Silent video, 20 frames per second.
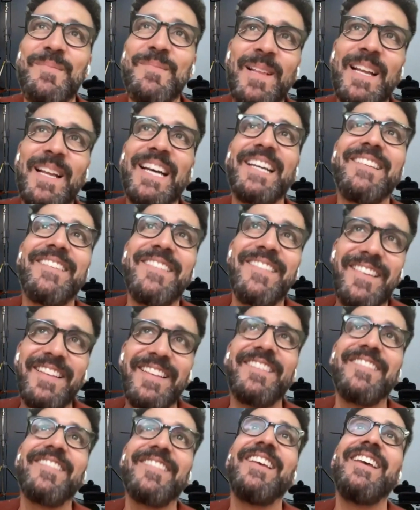If you're applying to
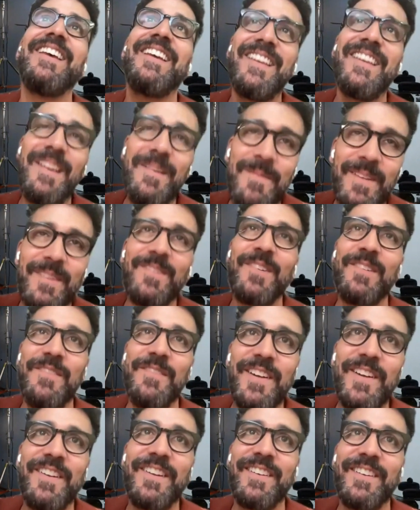this, it means you're a
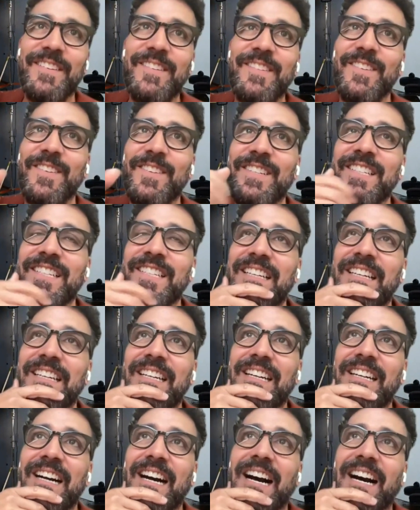very good student.
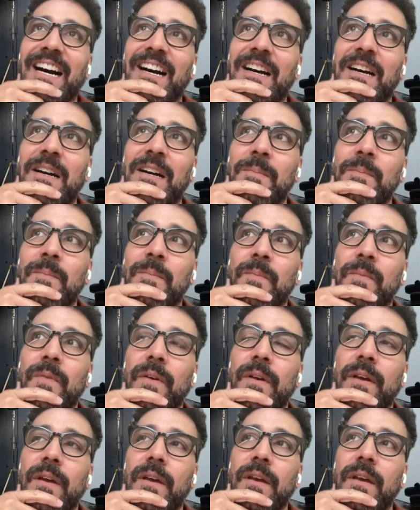Um,
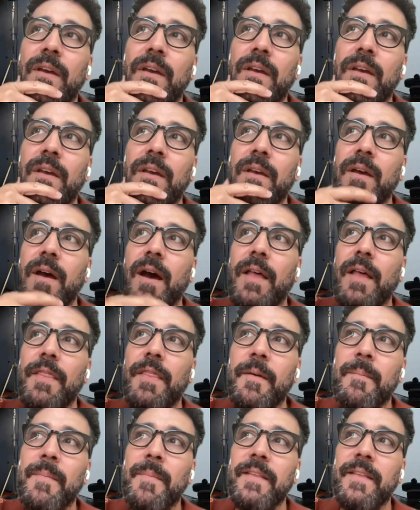
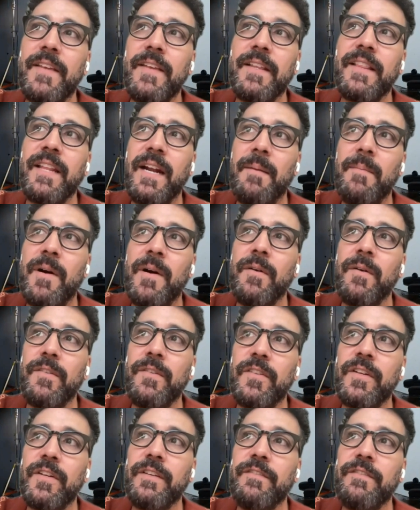the main thing that I'm
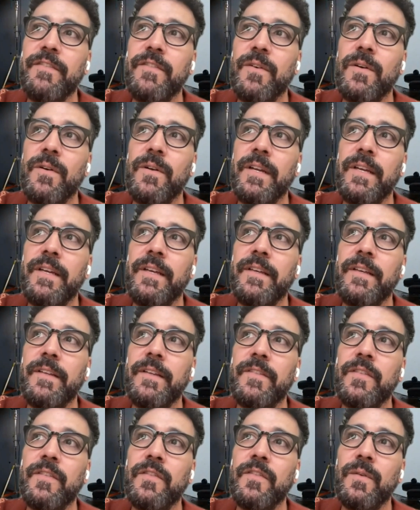always looking for
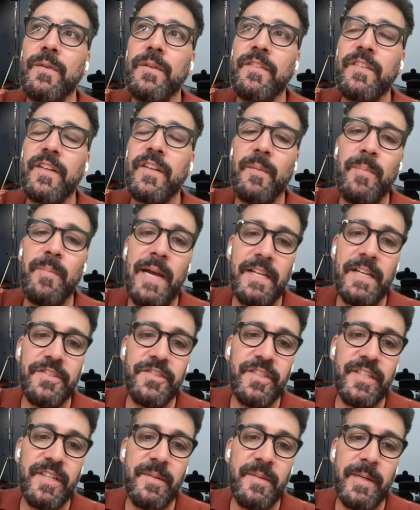is students that are
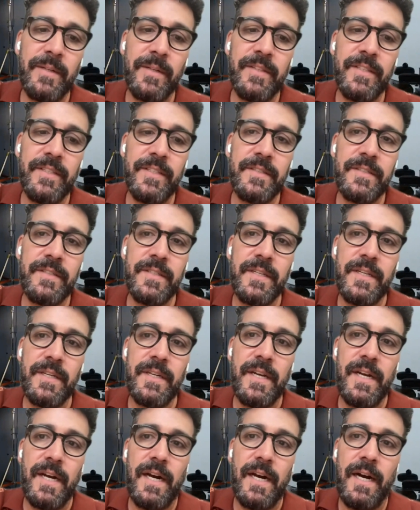passionate about this.
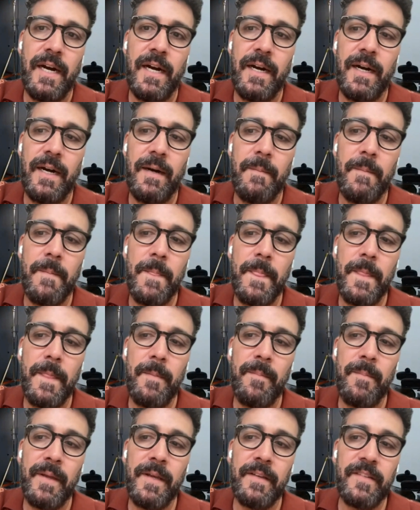Um,
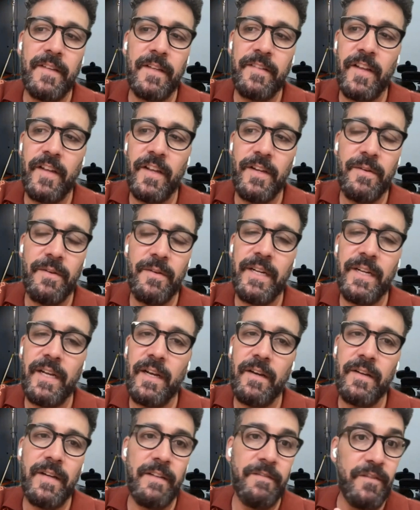because I'll tell you right
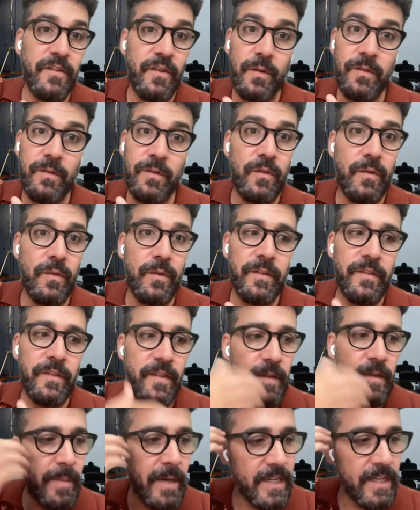now, and I've told students
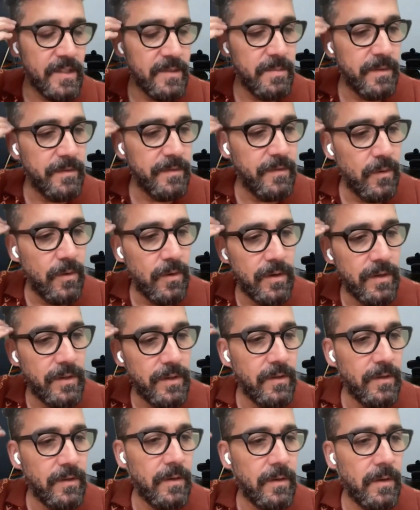in the past before,
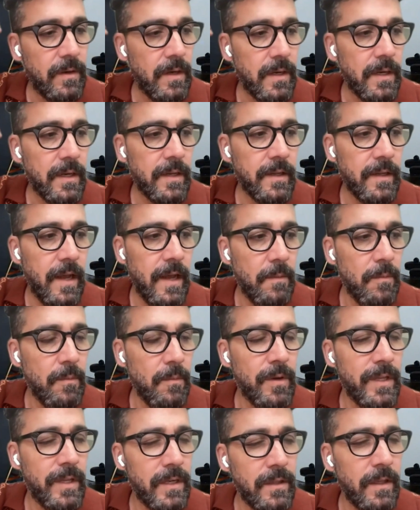you know, I,
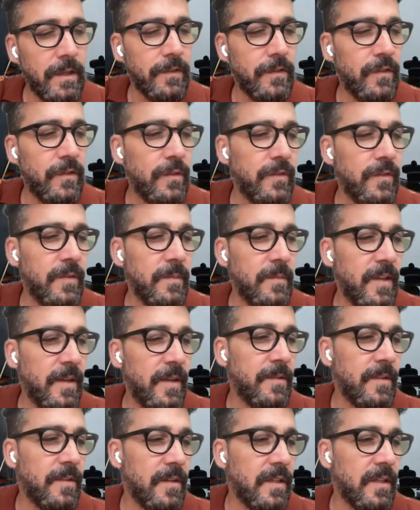we'll get a lot of students
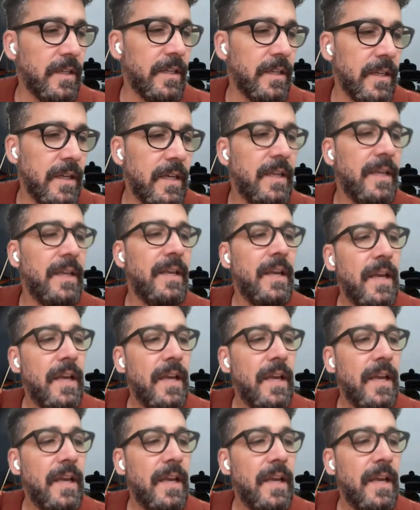sometimes that are like,